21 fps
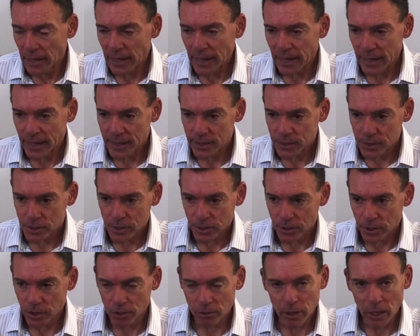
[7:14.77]

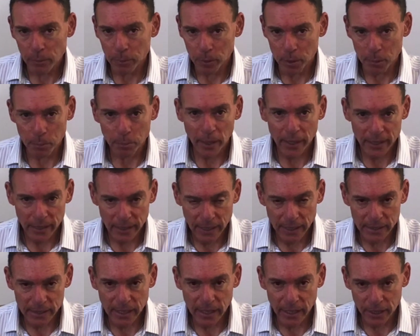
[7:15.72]
and you're able to break
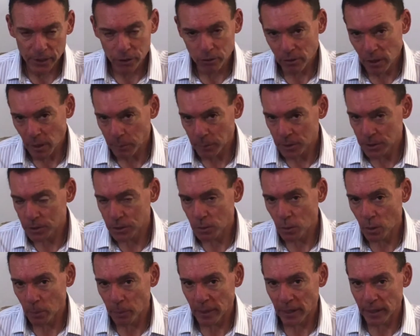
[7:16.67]
that down, you're able to
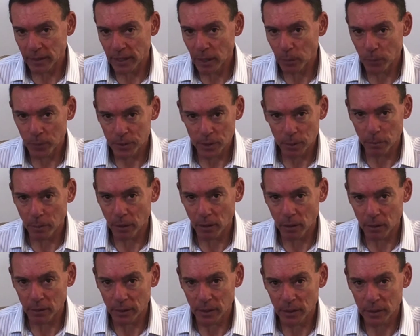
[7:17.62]
talk about that with your
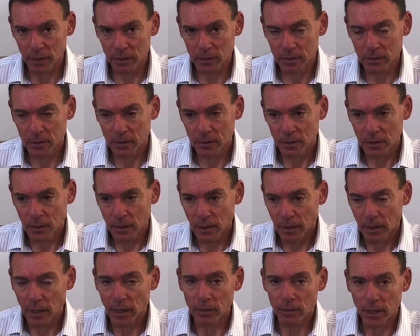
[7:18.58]
partner,
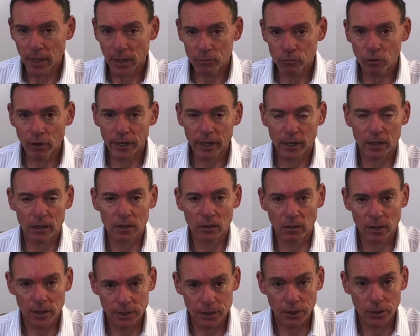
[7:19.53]
and
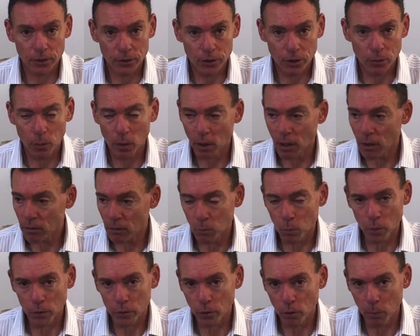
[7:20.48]
recognise who you are
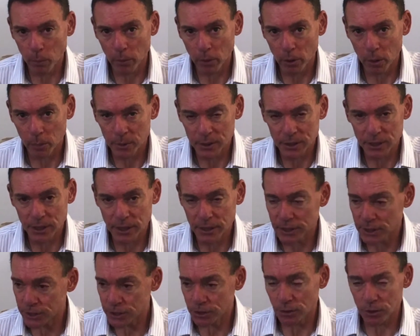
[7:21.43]
and what your purpose
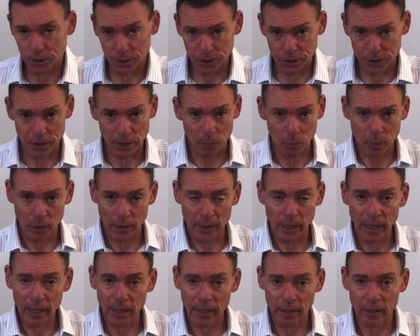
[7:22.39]
is. It's not just
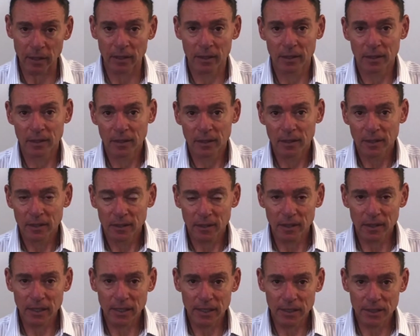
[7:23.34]
someone there
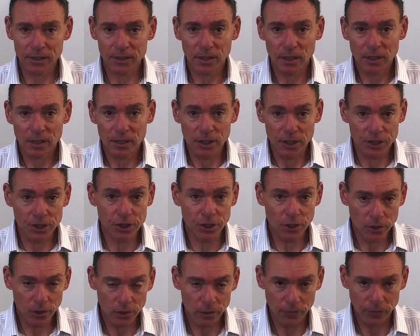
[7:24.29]
that is to
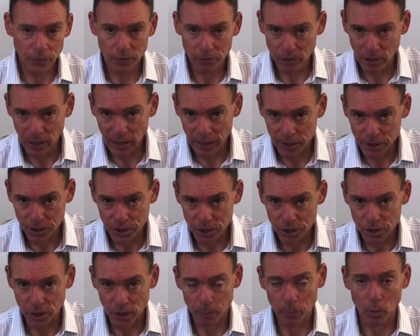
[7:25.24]
serve the
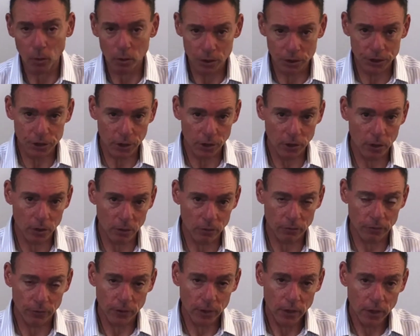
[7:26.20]
relationship or
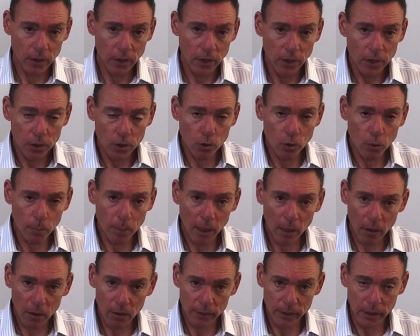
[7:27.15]
serve your
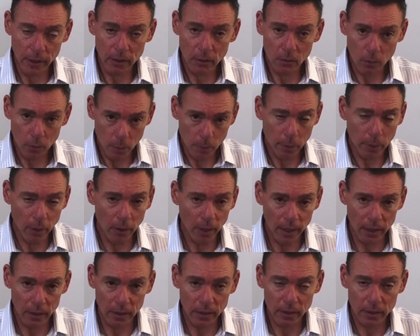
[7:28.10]
partner or the
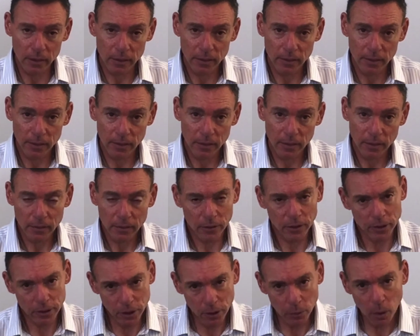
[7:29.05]
pilot,
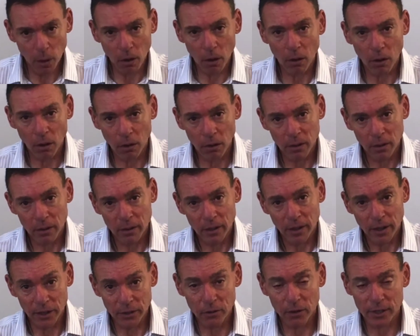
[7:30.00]
that you are
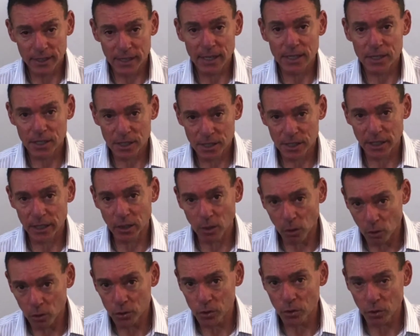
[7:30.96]
an
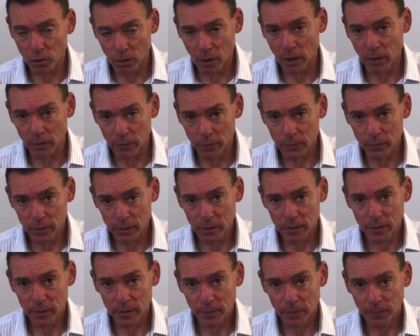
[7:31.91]
identity on your
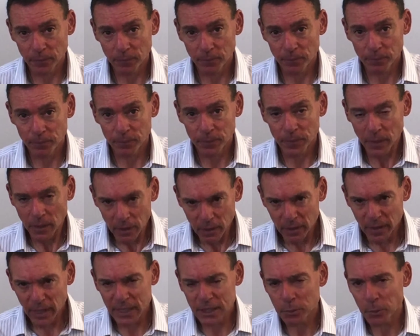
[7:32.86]
own.
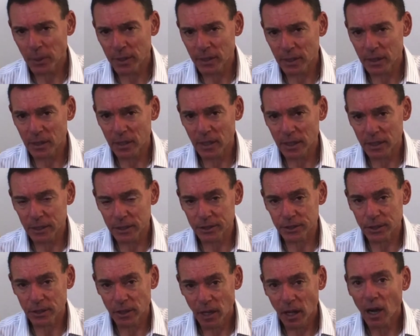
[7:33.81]
That's when
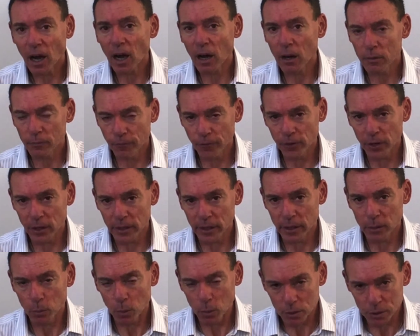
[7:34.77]
things
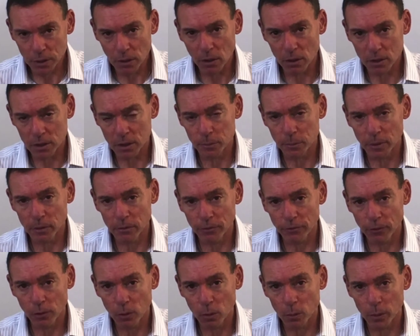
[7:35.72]
hopefully will start to move
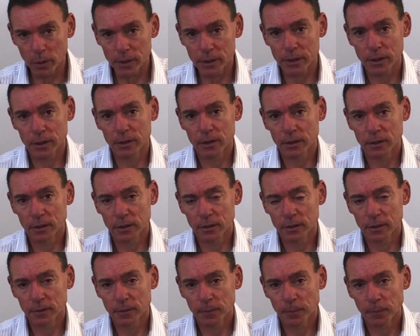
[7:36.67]
forward,
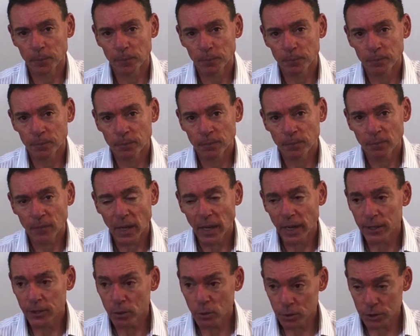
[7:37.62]

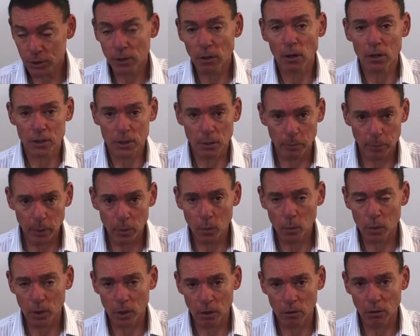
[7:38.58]
and you'll start to
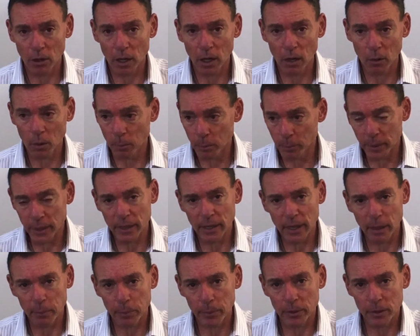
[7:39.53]
build and grow and be
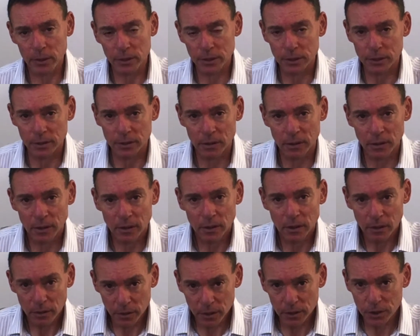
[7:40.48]
that person
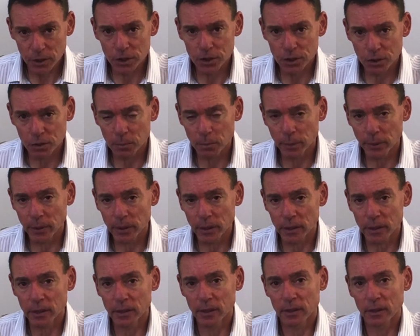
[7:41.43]
that you should
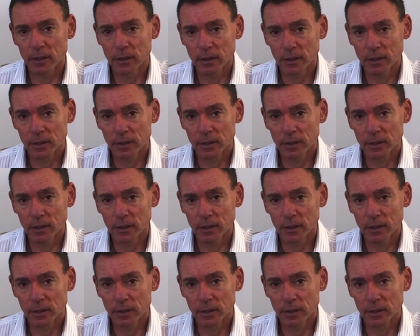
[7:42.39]
be,